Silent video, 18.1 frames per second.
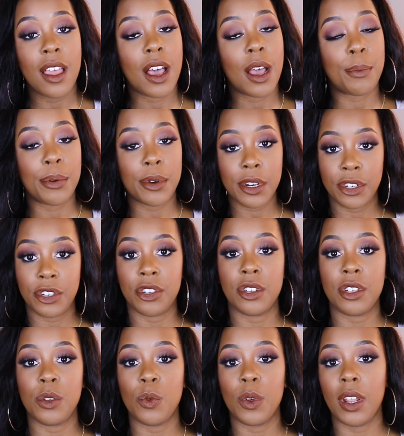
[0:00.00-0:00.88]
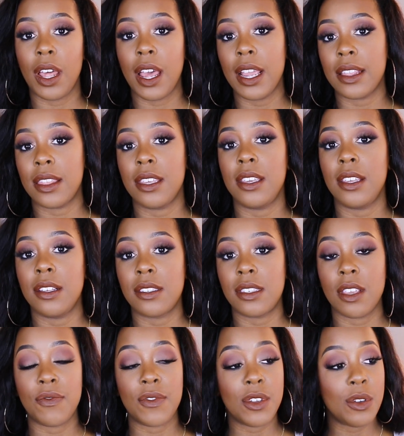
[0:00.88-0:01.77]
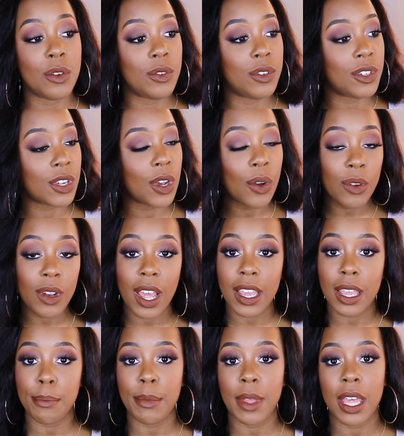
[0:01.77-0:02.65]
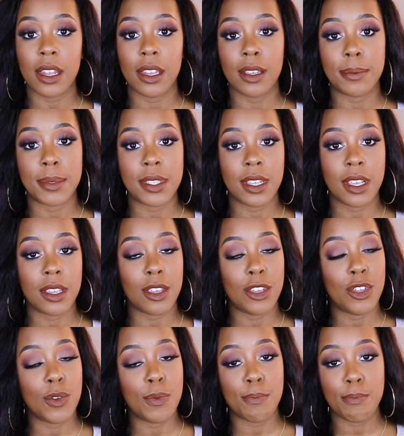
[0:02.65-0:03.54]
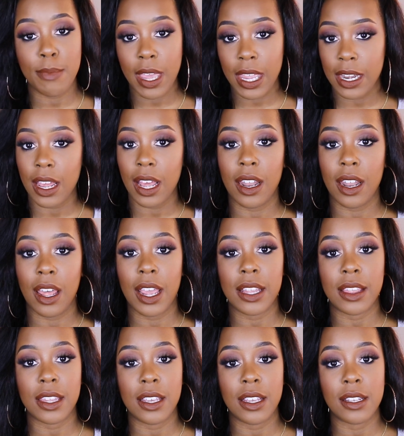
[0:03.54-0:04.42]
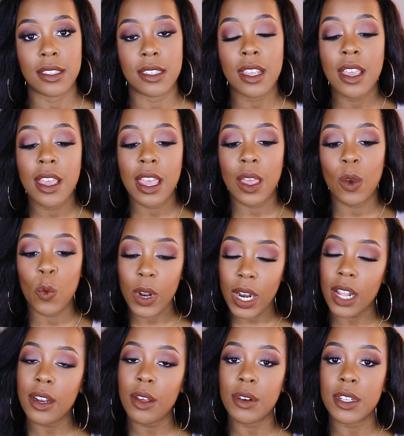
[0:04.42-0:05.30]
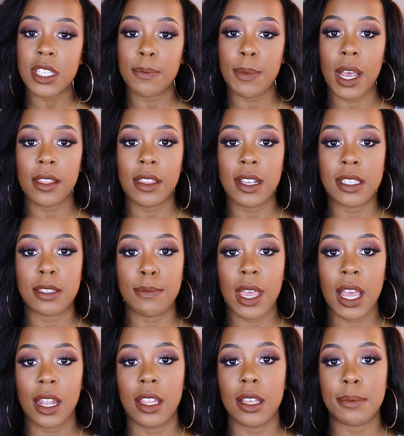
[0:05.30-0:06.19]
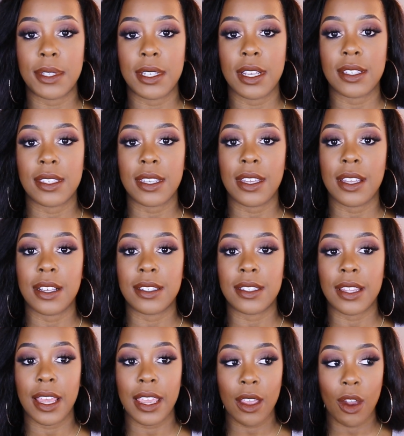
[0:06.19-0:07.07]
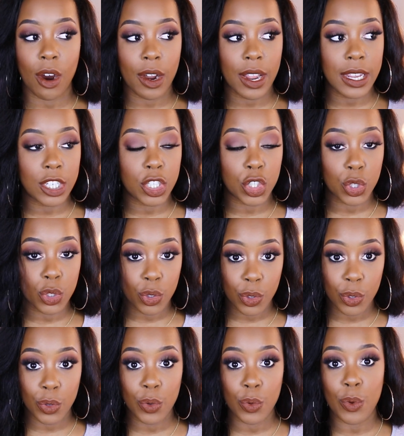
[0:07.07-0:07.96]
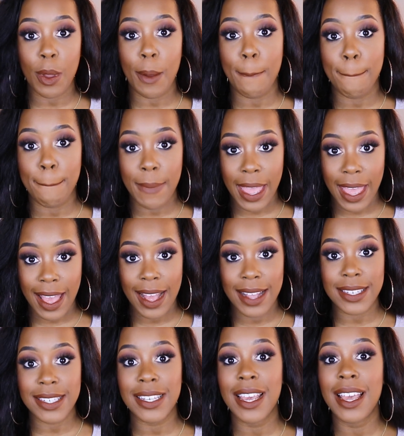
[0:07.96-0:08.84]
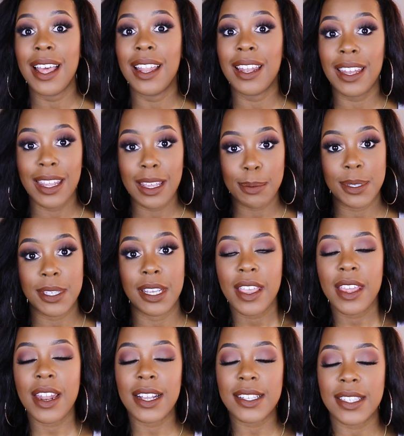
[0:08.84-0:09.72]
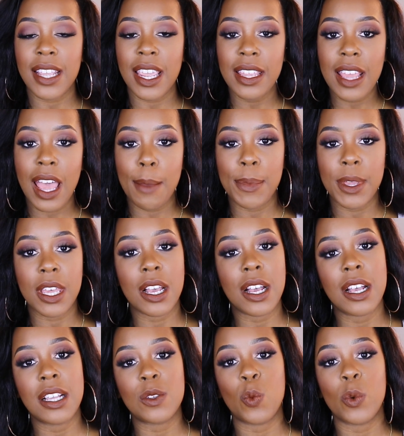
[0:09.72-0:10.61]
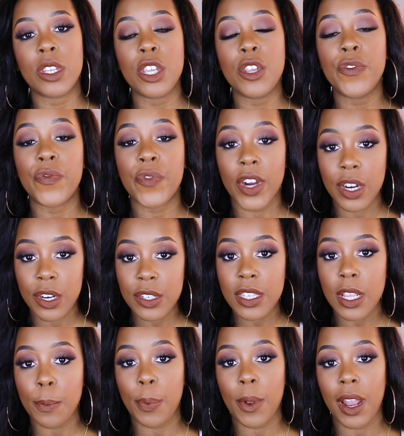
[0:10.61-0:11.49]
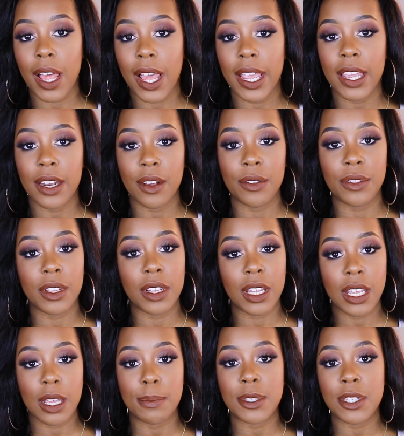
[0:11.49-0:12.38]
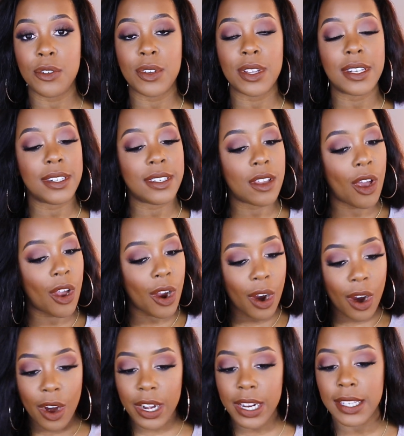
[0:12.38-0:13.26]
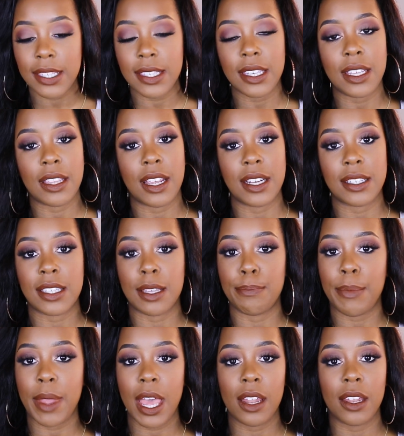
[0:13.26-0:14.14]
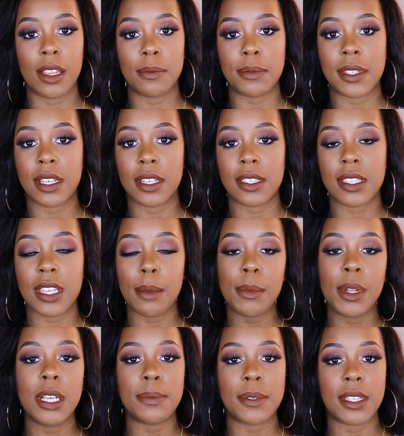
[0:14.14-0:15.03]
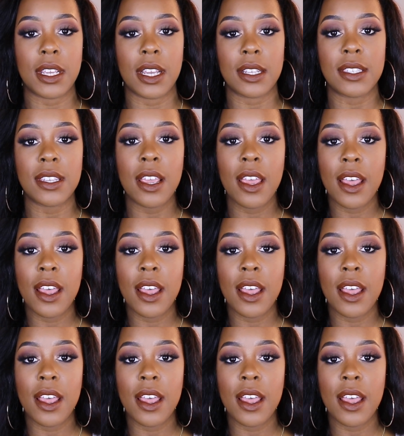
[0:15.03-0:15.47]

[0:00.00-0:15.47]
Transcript: I'm pretty sure you will like these. If you don't like a matte lipstick, you may like these. And what I notice about these matte lipsticks is they are a true matte lipstick. And I say that because when you first apply it on the lips, you can already see that it's a matte lipstick. Some lipsticks